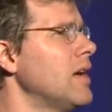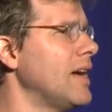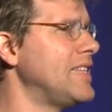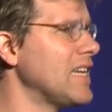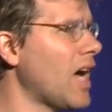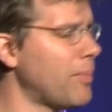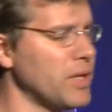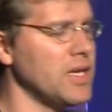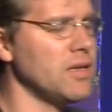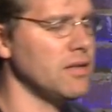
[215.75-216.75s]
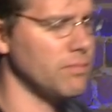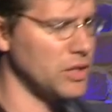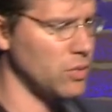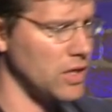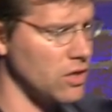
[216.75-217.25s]
a decoupling
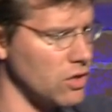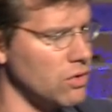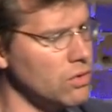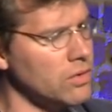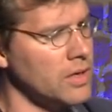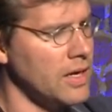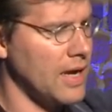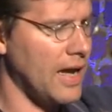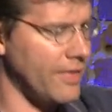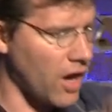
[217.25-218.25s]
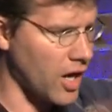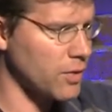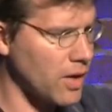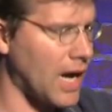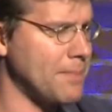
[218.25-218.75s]
between you and the
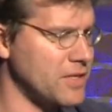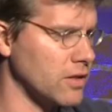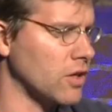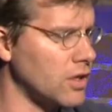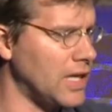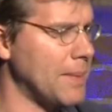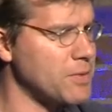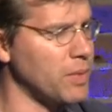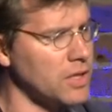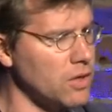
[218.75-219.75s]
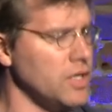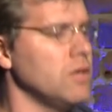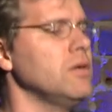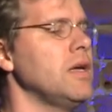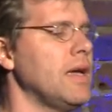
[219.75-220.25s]
hardware ops and the kernel ops below
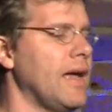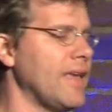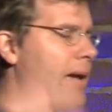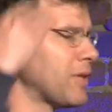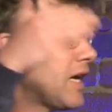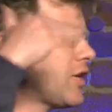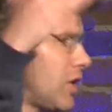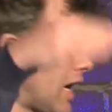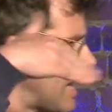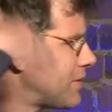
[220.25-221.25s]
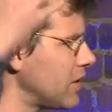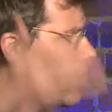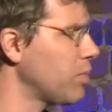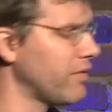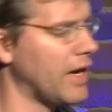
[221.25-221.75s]
you, and the application ops that
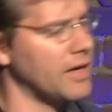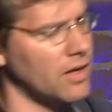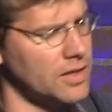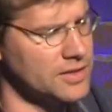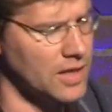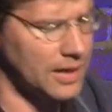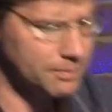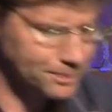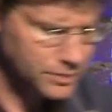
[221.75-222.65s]
you're providing on top.